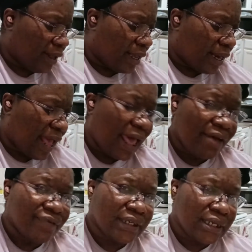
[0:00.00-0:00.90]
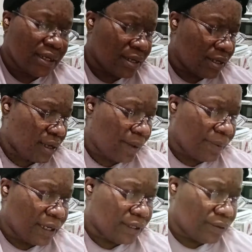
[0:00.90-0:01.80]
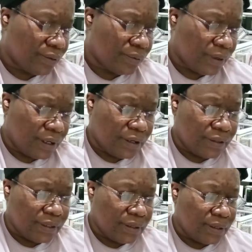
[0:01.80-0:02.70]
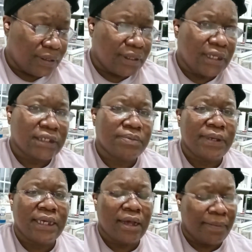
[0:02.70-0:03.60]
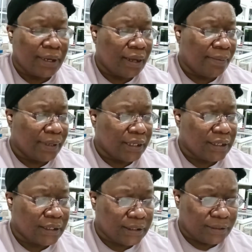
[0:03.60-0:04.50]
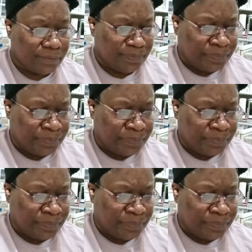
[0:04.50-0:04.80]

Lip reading: And I haven't done, I'm going to do this week coming up, because